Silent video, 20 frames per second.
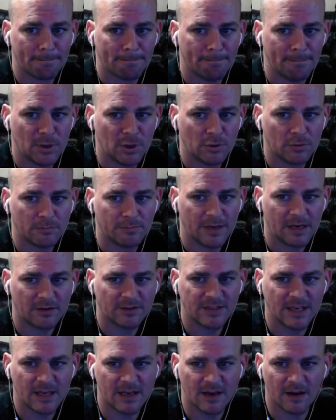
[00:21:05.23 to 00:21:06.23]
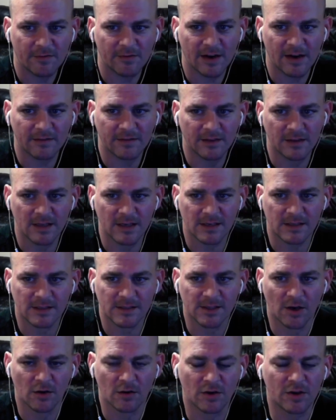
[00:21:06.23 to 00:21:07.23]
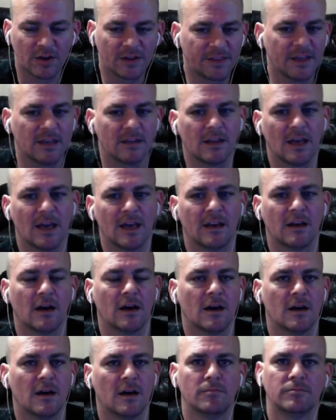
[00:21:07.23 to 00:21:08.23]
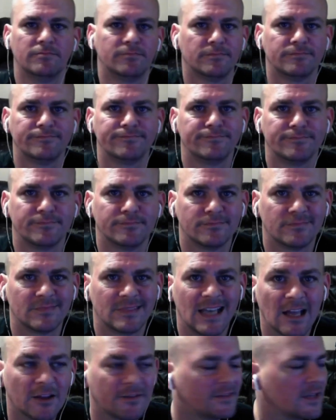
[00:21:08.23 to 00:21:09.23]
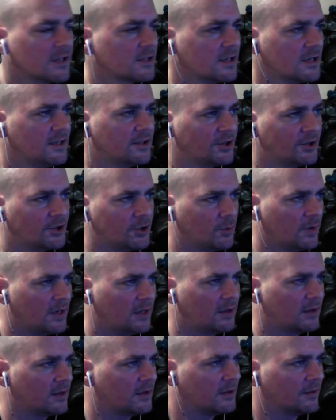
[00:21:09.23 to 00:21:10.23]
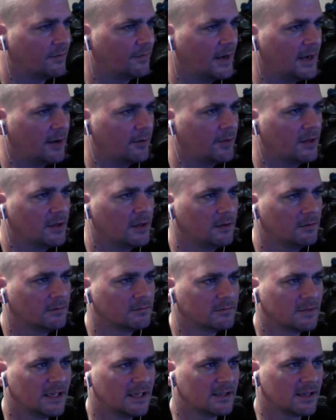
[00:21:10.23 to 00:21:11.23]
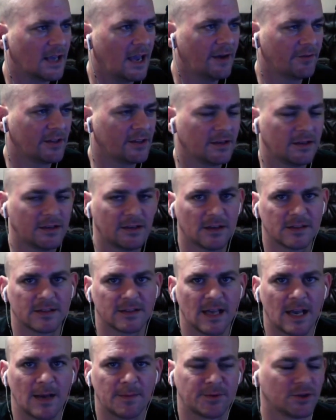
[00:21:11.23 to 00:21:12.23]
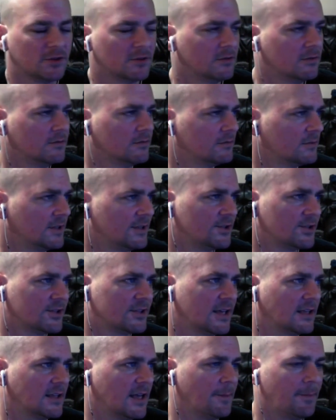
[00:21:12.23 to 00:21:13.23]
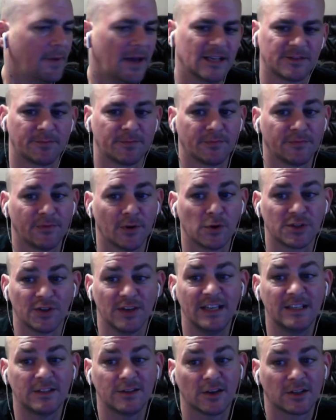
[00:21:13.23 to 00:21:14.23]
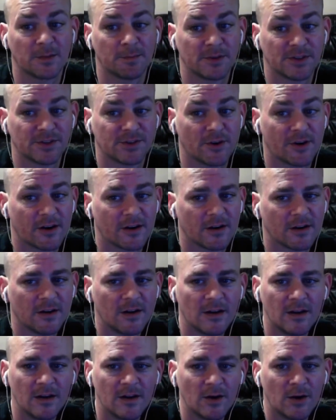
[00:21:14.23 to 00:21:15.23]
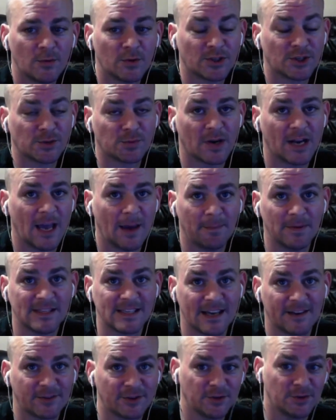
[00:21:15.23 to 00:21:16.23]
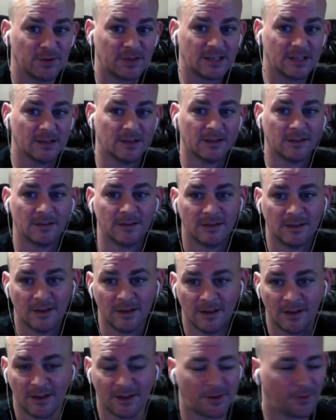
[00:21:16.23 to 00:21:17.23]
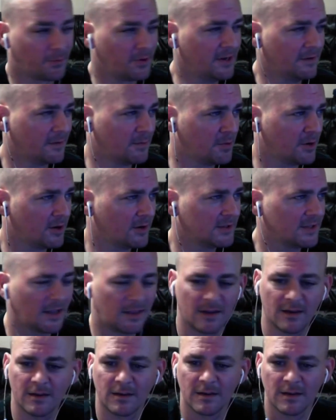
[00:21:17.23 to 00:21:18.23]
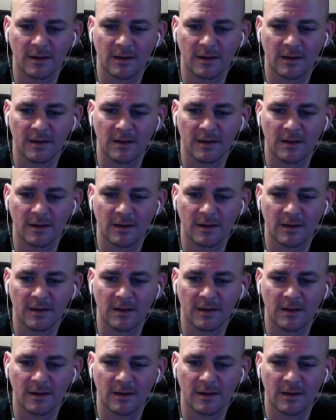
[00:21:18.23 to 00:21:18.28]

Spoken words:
Boom, better take cover after this. So, good thing that Galuf doesn't need to do anything in the fight, really. Everything he does is optional. He just got that passive provoke, so he took the Berserk, which is what happens after you kill 3 of the birds, I think.